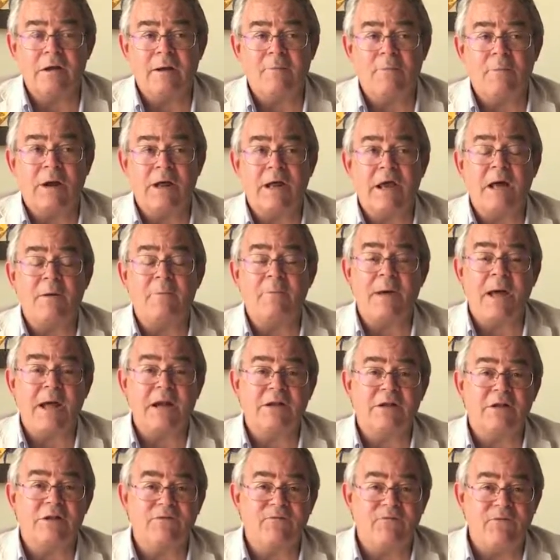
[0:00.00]
And when I got
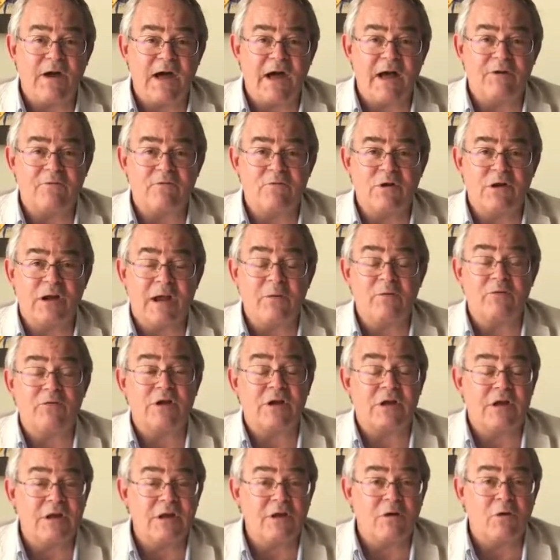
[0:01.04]
back to the factory, I was
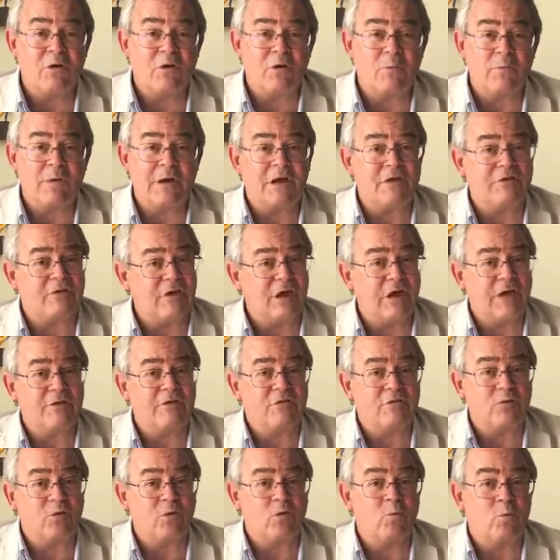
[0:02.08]
a hero because I
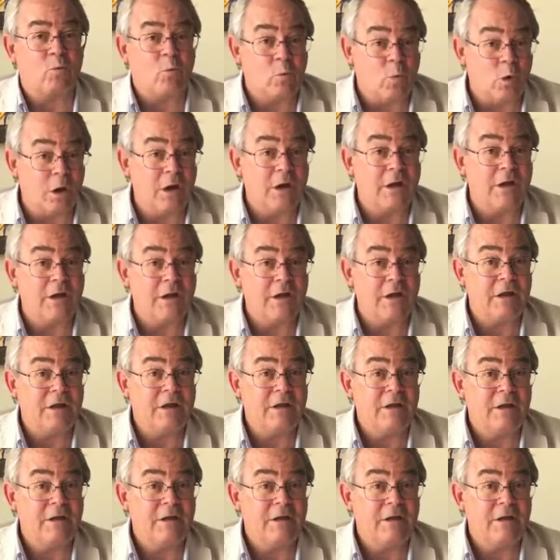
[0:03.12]
had sold one